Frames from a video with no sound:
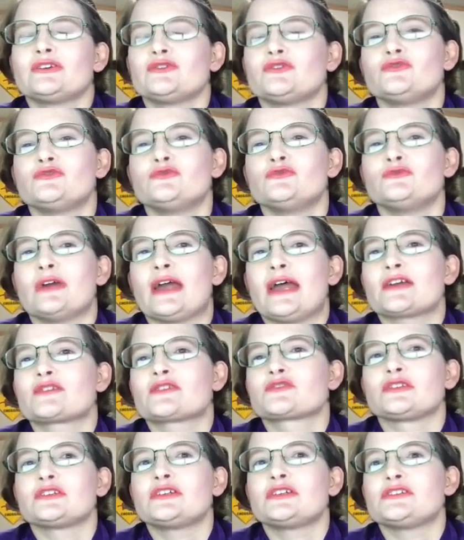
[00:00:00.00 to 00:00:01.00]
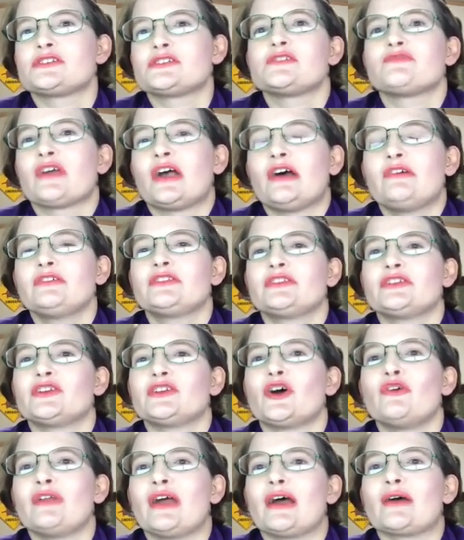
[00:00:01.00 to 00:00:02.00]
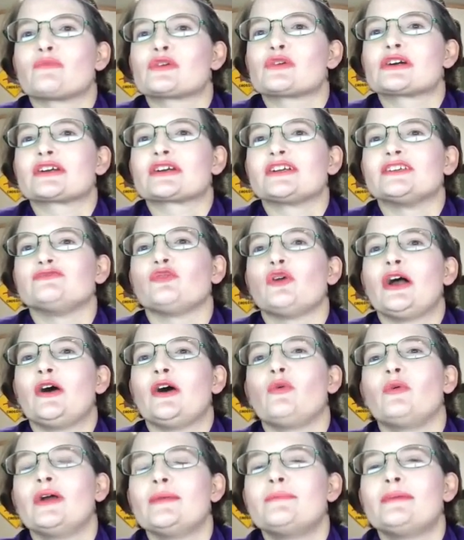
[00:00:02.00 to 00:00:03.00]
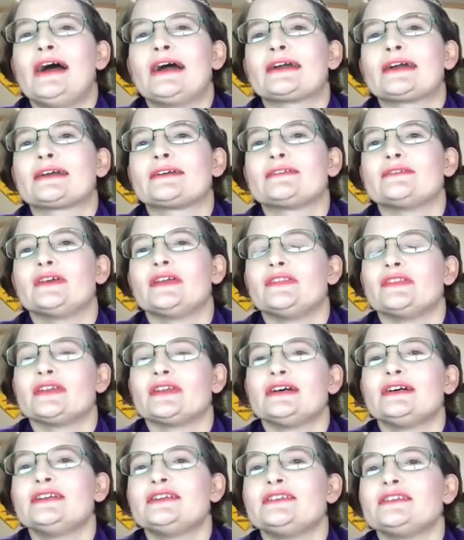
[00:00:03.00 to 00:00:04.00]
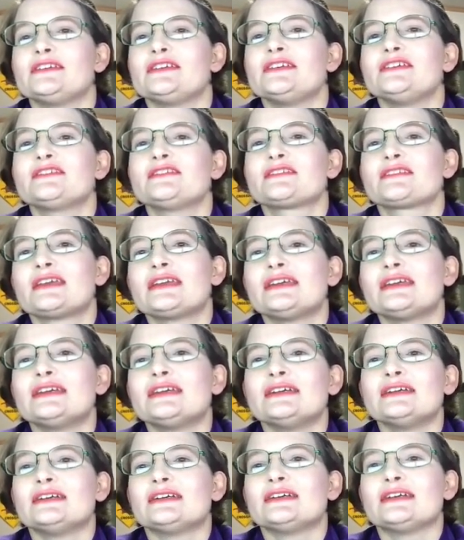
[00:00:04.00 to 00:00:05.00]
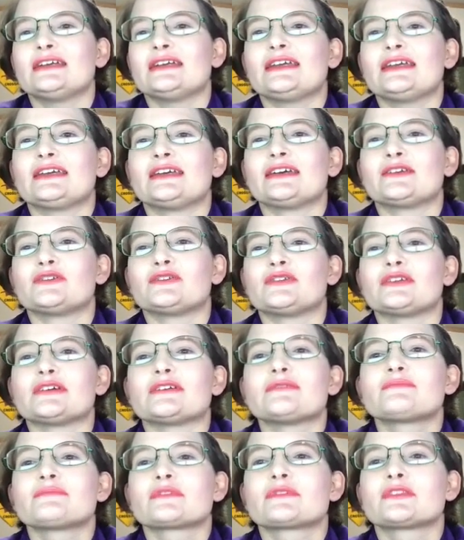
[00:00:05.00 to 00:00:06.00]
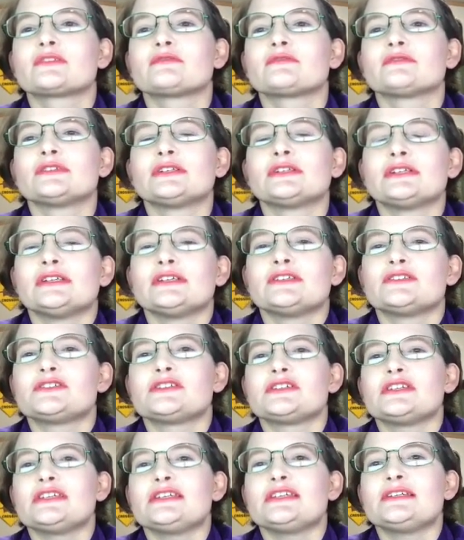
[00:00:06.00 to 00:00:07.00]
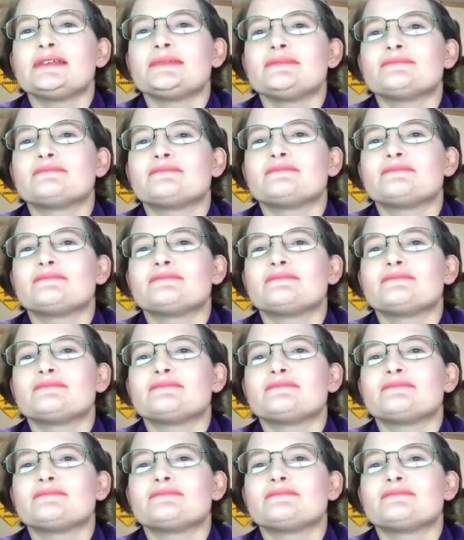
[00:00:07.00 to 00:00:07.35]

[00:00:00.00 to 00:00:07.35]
who actually she founded the Doe Network as well, way back in the 90s. And she